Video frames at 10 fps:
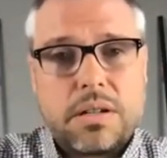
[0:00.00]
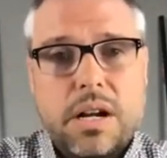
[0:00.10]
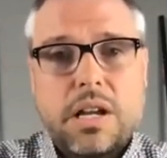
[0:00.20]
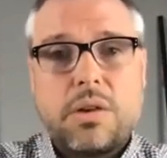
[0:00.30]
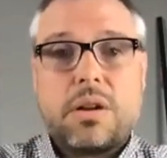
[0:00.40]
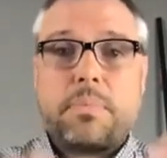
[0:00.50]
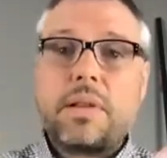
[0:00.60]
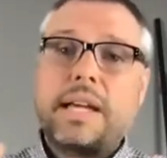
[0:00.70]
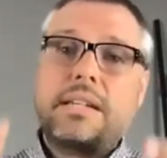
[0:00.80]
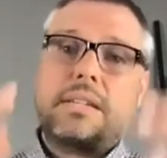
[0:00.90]
Are you in a
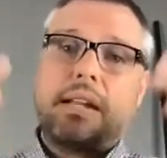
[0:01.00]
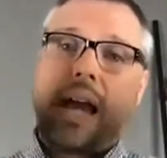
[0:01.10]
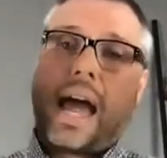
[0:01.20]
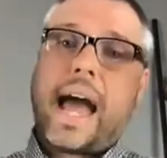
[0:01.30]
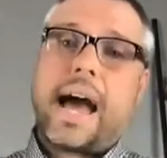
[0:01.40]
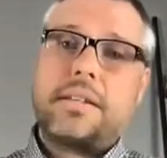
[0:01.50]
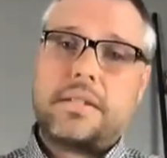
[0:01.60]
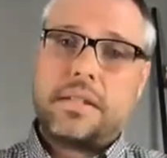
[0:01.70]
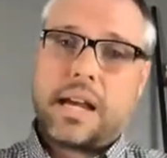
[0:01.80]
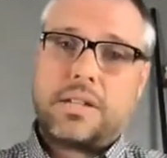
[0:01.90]
place that has
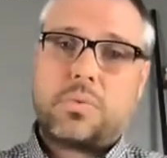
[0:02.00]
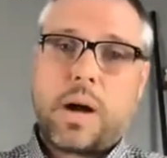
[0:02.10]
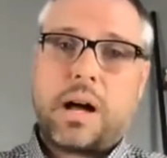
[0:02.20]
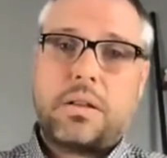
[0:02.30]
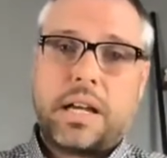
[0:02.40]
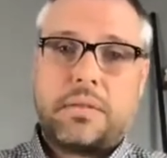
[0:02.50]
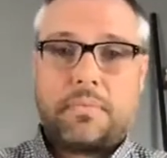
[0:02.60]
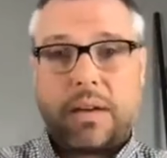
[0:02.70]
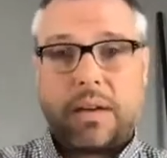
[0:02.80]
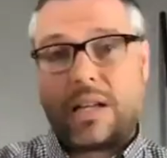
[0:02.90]
nice, well lit,
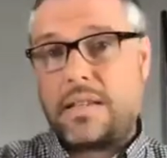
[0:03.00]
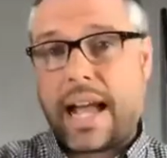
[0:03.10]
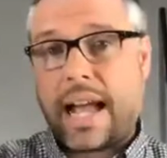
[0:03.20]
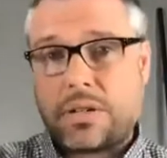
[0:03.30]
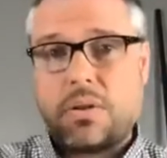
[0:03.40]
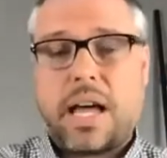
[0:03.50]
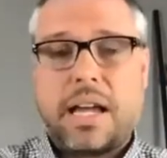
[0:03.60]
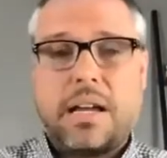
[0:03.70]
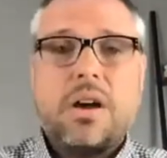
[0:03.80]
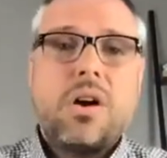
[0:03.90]
maybe it's natural light,